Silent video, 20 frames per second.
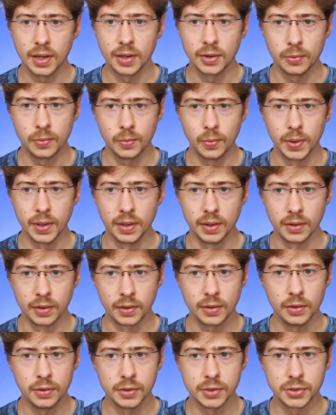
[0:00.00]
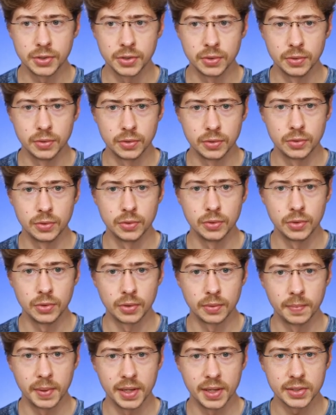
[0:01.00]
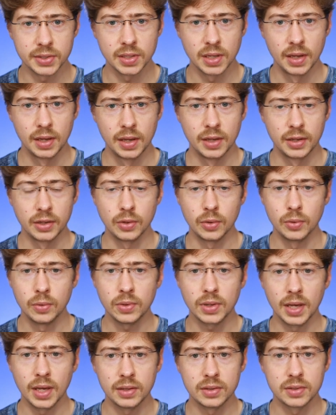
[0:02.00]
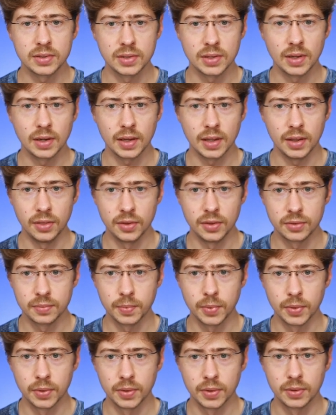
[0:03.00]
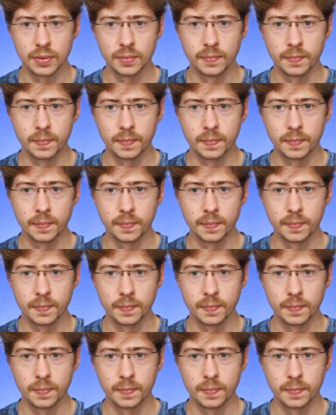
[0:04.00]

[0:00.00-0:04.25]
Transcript: and we encourage you to do your best, don't get stuck at this point.